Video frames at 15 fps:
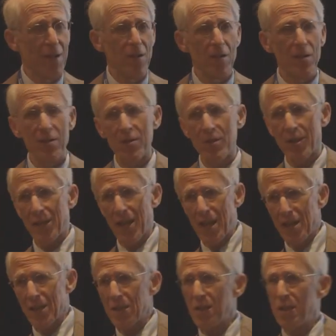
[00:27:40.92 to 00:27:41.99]
there is a
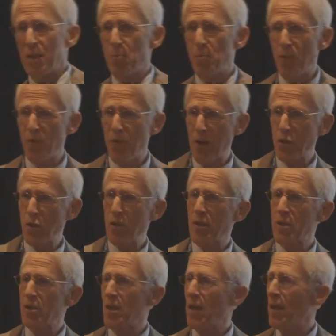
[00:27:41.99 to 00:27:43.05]
tendency in the
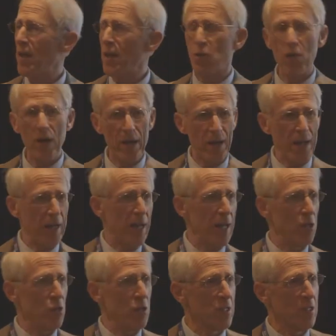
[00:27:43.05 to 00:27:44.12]
professions and in accrediting
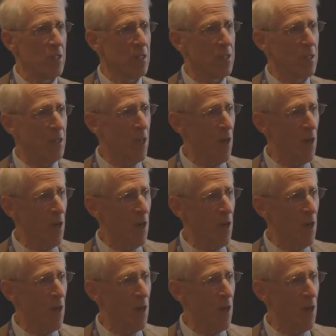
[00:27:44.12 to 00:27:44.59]
agencies and